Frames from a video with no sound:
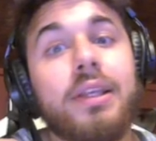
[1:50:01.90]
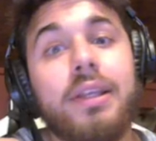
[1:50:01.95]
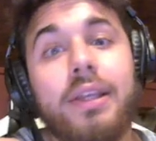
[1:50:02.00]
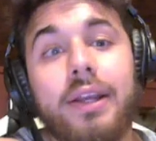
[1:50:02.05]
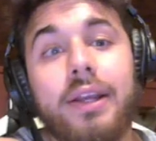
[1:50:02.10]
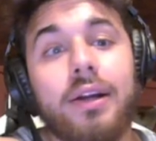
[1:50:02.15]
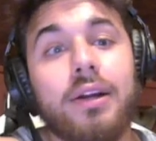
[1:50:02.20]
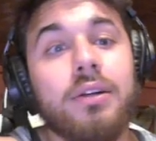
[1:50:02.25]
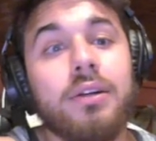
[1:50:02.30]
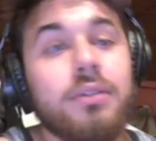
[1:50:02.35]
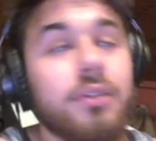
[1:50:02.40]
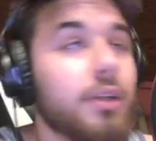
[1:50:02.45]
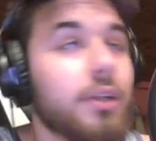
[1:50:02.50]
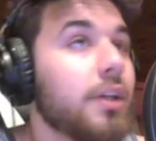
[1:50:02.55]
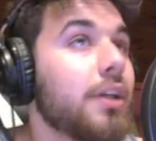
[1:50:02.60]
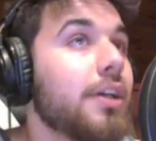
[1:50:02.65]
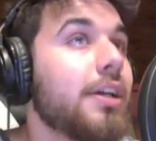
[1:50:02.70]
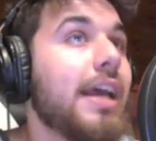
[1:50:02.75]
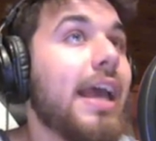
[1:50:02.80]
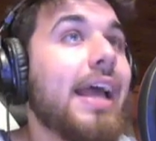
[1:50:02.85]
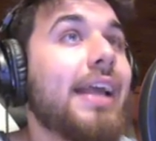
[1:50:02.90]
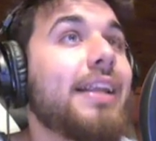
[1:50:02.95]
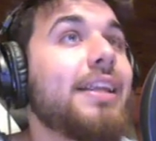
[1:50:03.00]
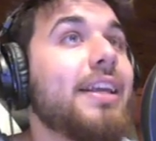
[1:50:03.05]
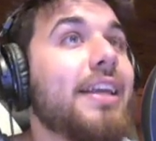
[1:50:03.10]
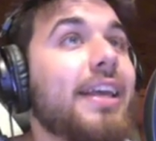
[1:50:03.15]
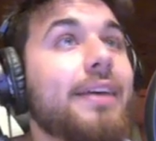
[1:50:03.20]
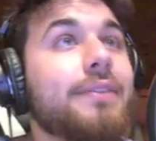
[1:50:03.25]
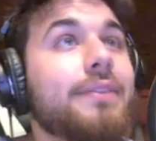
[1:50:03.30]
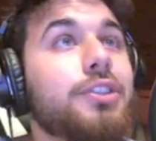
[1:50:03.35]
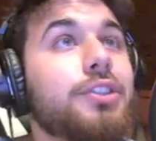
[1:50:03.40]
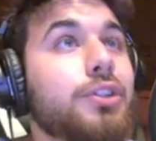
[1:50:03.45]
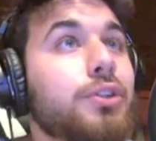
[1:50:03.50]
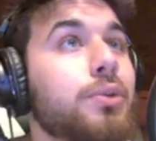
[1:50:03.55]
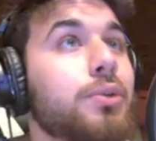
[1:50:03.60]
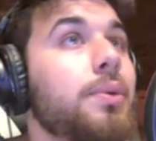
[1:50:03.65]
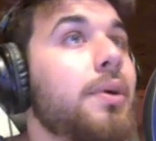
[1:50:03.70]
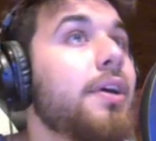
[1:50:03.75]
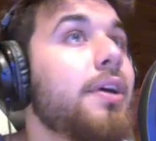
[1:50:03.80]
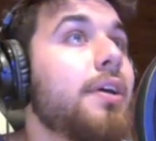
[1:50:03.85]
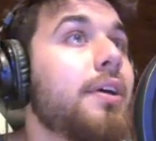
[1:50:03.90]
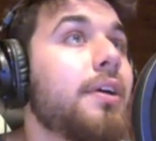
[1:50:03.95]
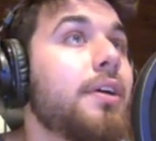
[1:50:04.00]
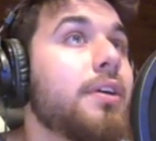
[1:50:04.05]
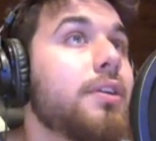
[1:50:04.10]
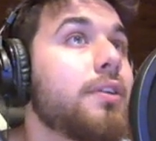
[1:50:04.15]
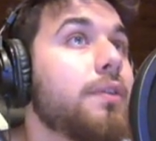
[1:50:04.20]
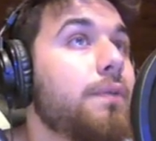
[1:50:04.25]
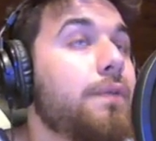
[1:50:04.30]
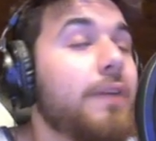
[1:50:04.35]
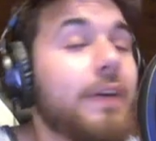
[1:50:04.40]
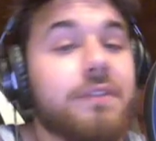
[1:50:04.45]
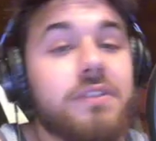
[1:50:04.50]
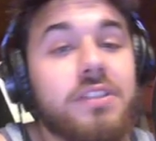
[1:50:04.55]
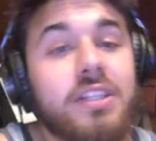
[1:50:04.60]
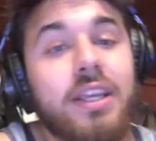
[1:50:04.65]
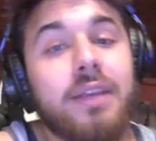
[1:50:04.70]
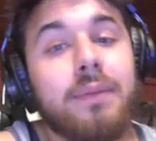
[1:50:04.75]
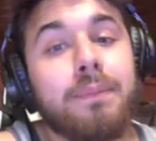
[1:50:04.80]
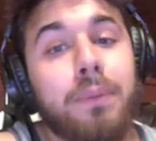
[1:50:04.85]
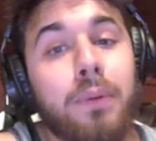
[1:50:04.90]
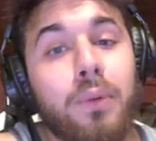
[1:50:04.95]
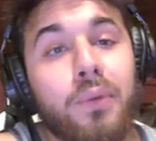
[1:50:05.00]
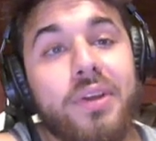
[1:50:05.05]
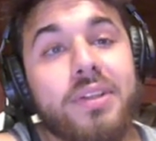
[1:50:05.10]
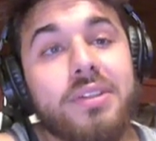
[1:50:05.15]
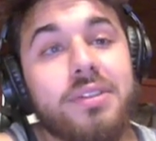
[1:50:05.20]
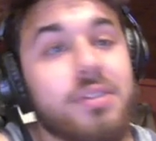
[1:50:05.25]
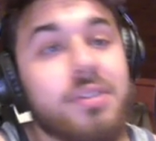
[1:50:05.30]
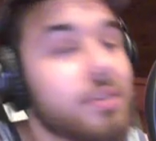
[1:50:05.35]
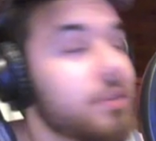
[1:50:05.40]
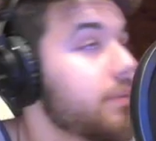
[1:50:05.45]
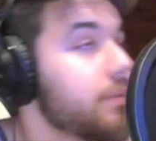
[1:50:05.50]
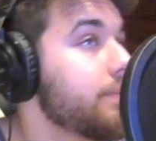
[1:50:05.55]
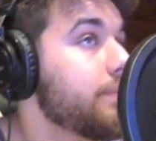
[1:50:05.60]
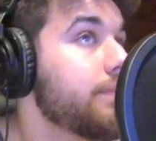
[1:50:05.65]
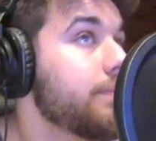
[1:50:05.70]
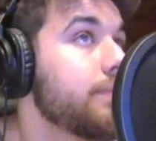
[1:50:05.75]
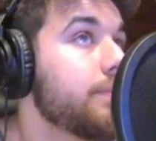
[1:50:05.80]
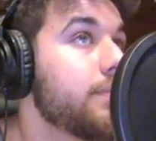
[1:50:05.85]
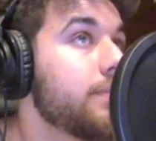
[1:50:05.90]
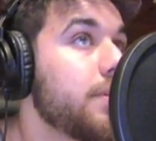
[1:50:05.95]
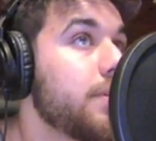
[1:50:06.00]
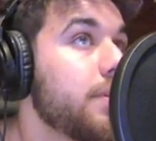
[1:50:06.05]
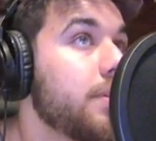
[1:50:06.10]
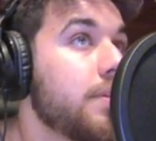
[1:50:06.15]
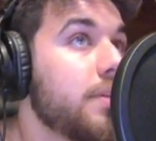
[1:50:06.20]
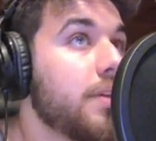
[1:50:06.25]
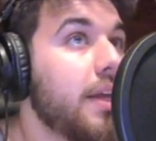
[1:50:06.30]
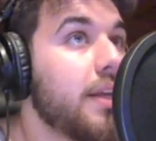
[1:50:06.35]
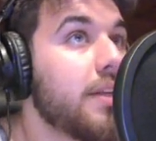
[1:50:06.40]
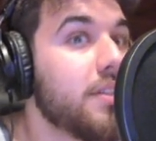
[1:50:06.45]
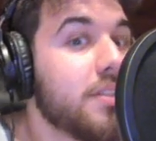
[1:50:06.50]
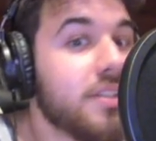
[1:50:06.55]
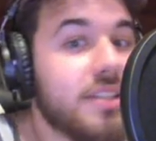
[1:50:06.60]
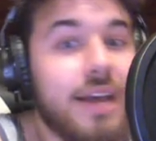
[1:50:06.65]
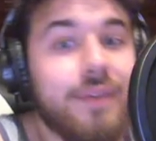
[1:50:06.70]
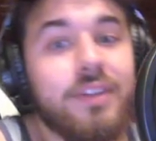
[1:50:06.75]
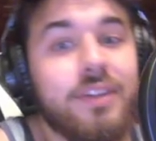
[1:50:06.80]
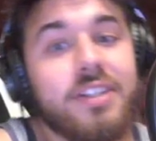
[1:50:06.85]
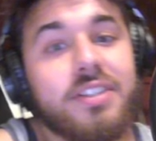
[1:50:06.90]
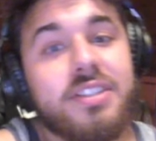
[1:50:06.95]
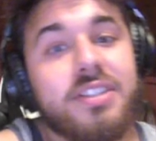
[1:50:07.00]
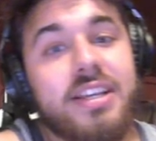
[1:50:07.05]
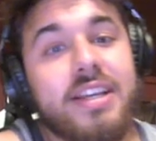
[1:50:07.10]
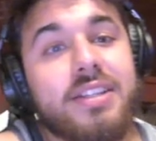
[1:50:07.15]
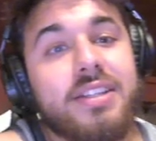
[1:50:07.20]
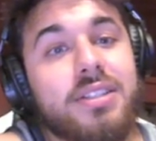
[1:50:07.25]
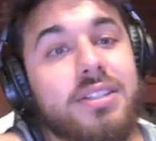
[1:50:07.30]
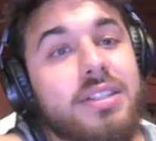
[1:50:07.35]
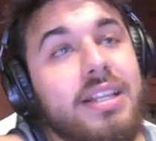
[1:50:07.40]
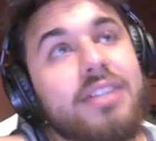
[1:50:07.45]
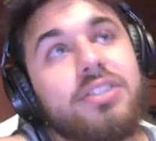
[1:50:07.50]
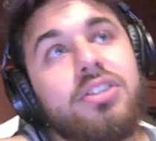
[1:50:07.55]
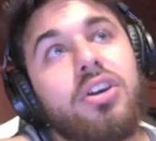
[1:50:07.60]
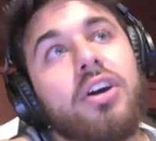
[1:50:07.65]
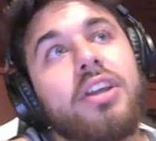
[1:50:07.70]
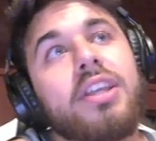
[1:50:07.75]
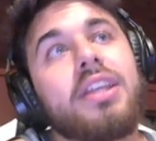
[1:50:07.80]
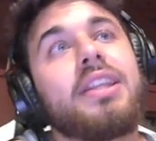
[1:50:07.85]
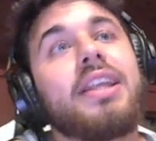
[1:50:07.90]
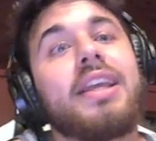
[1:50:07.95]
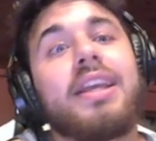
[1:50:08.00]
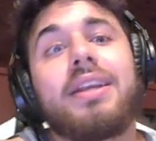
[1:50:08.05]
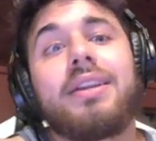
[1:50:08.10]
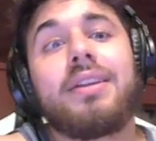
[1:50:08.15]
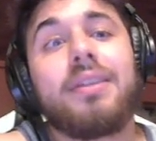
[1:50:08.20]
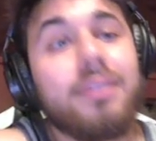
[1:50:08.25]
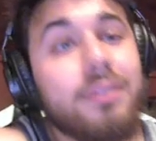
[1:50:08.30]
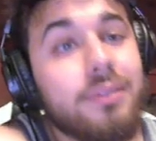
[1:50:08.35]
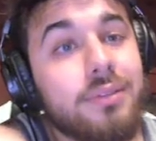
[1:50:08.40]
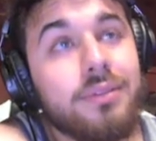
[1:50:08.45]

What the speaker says: the Year, and he gives you 15 points, 7 assists. That's all you need.